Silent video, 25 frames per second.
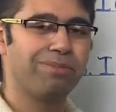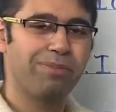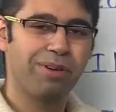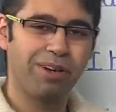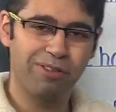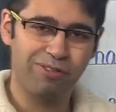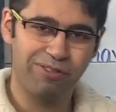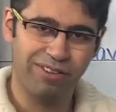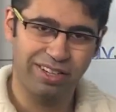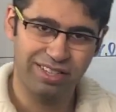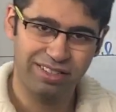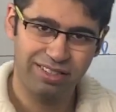
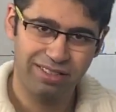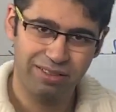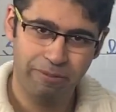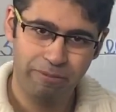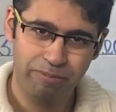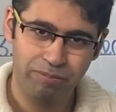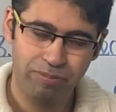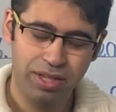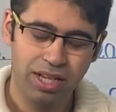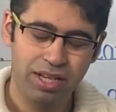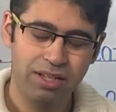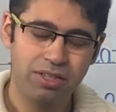perfect.
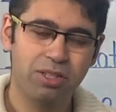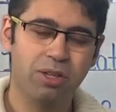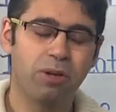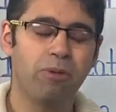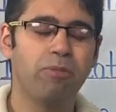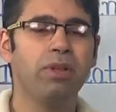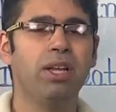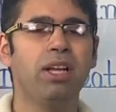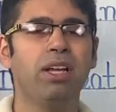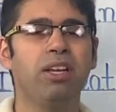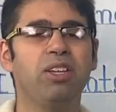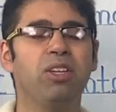So
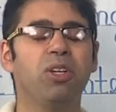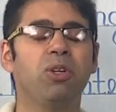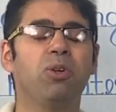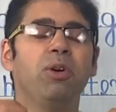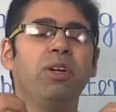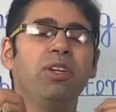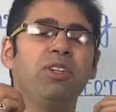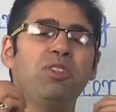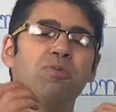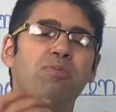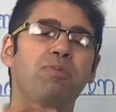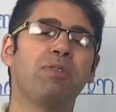you're
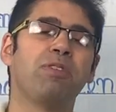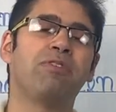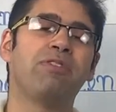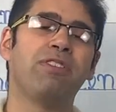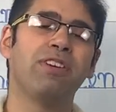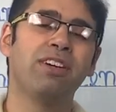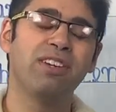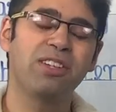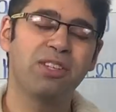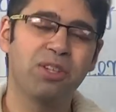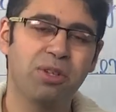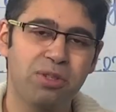going to
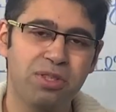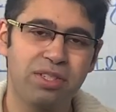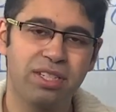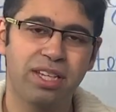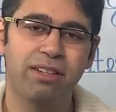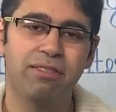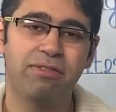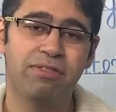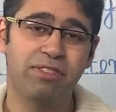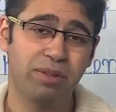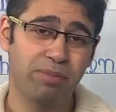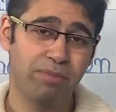prefer
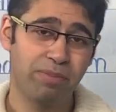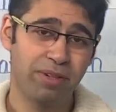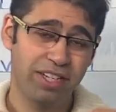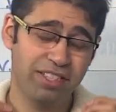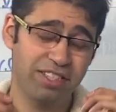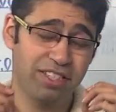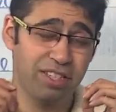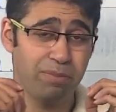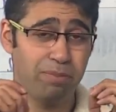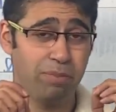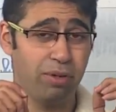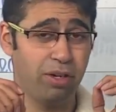yourself the
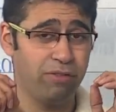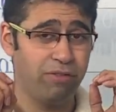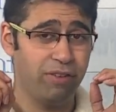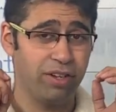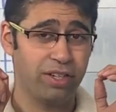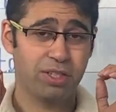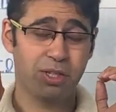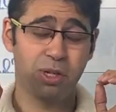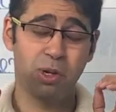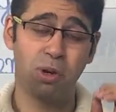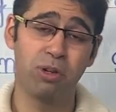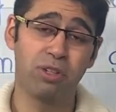present
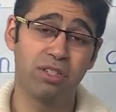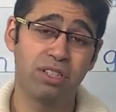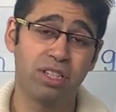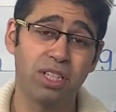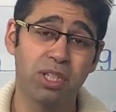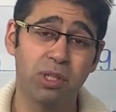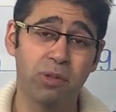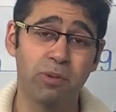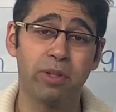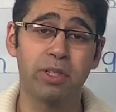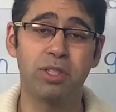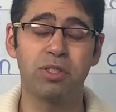perfect
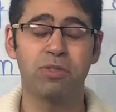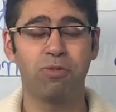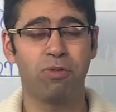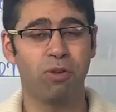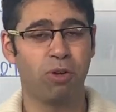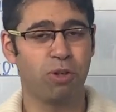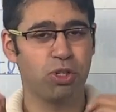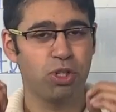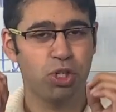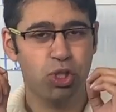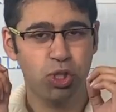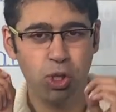continuous
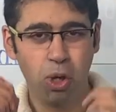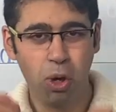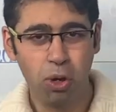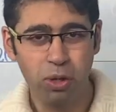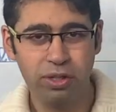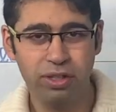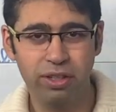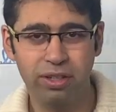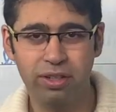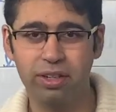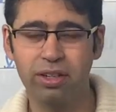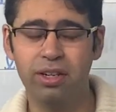for
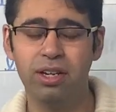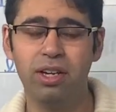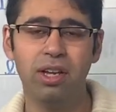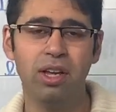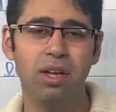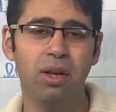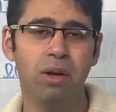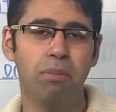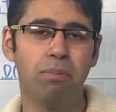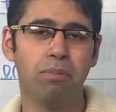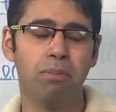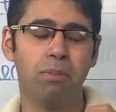shorter,
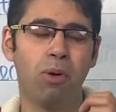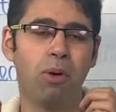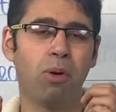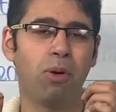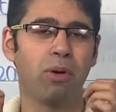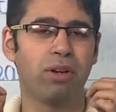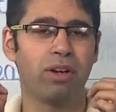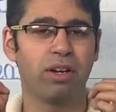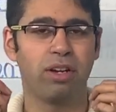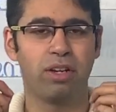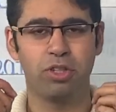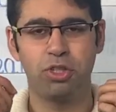
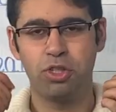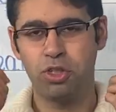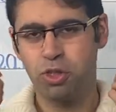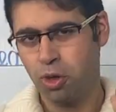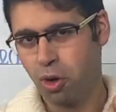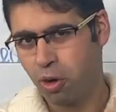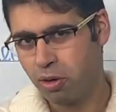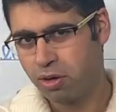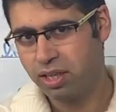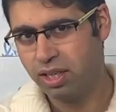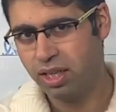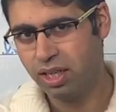more
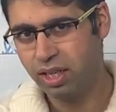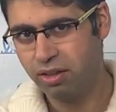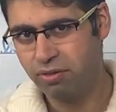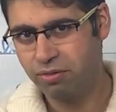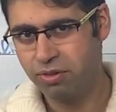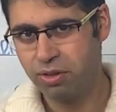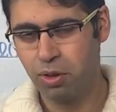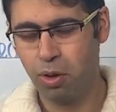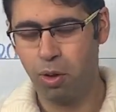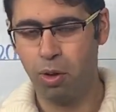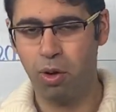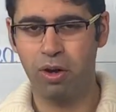
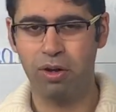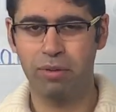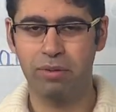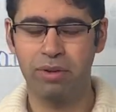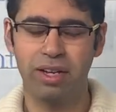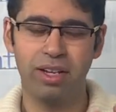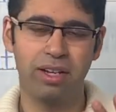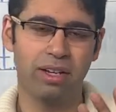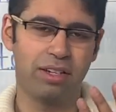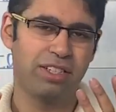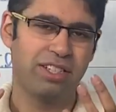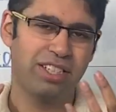short-lived or
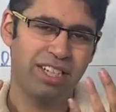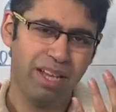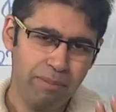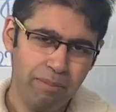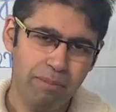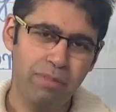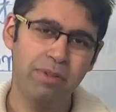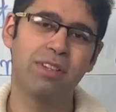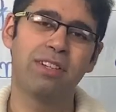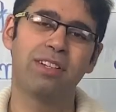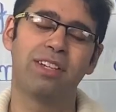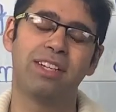
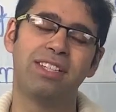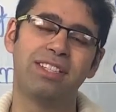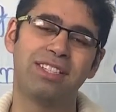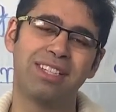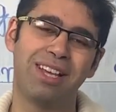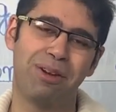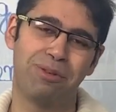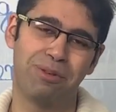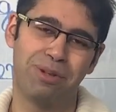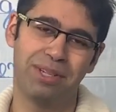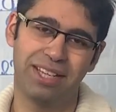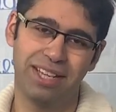temporary
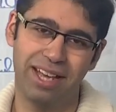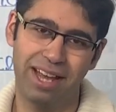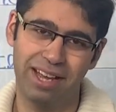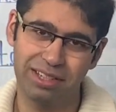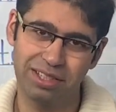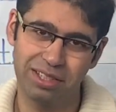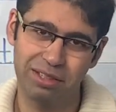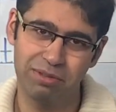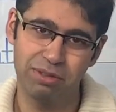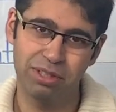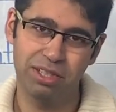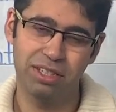sounding
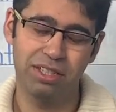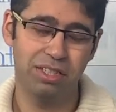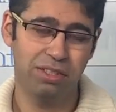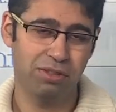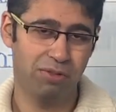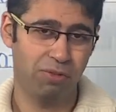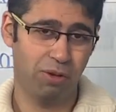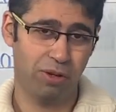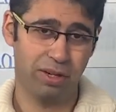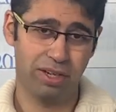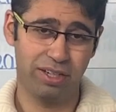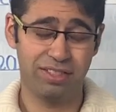activities.
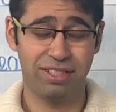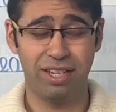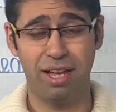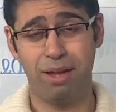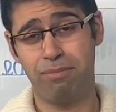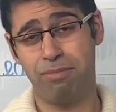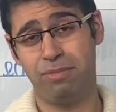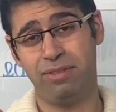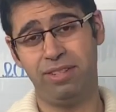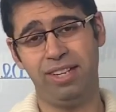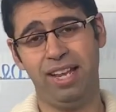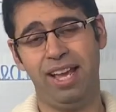For
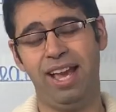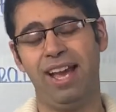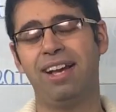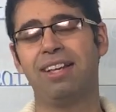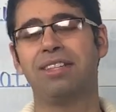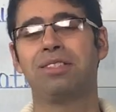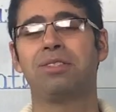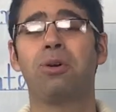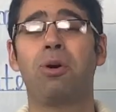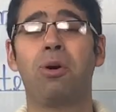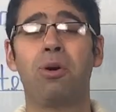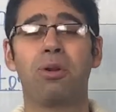example,
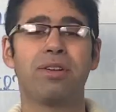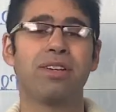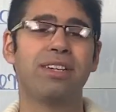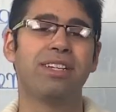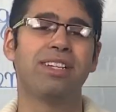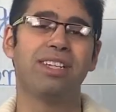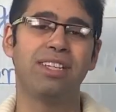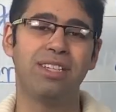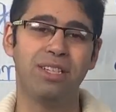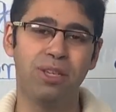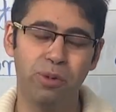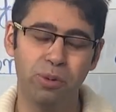as
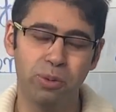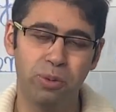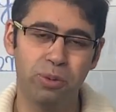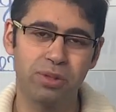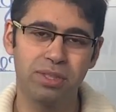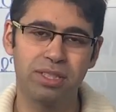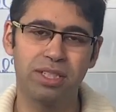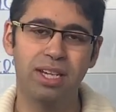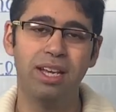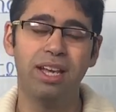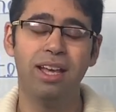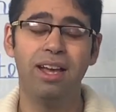already
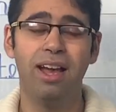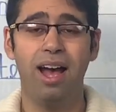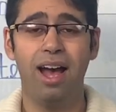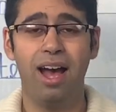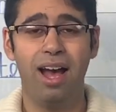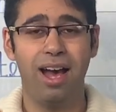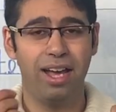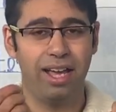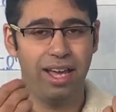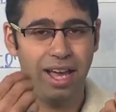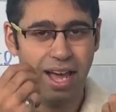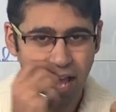used,
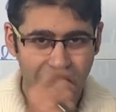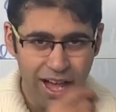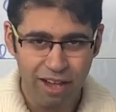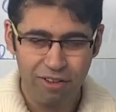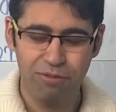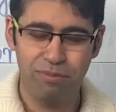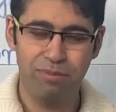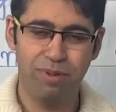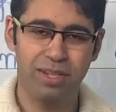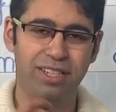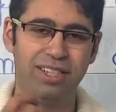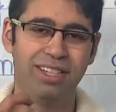I
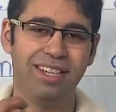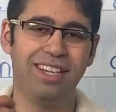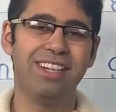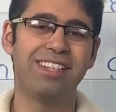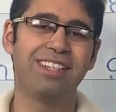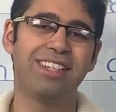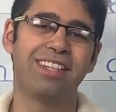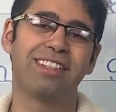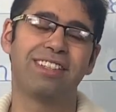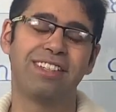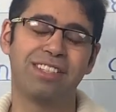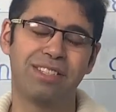have been
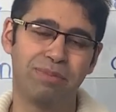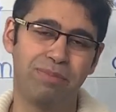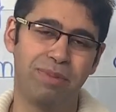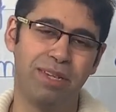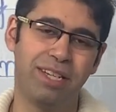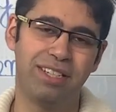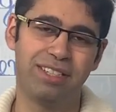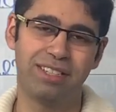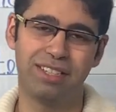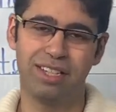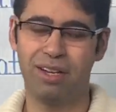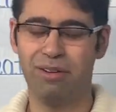eating this
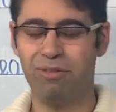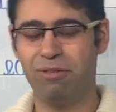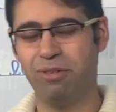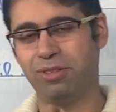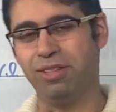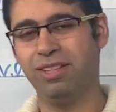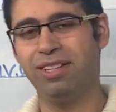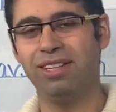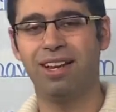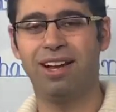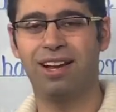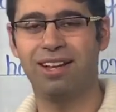pizza for
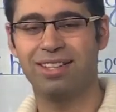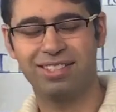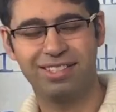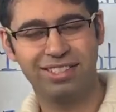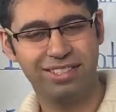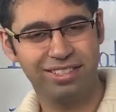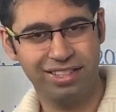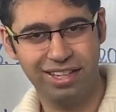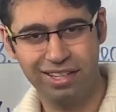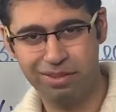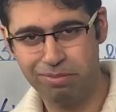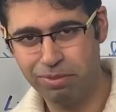the
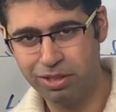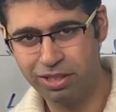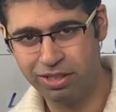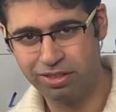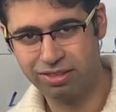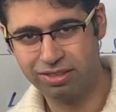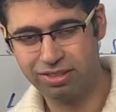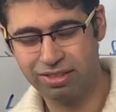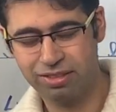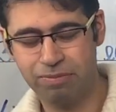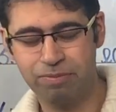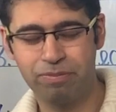last 10
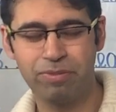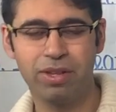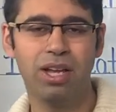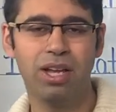minutes.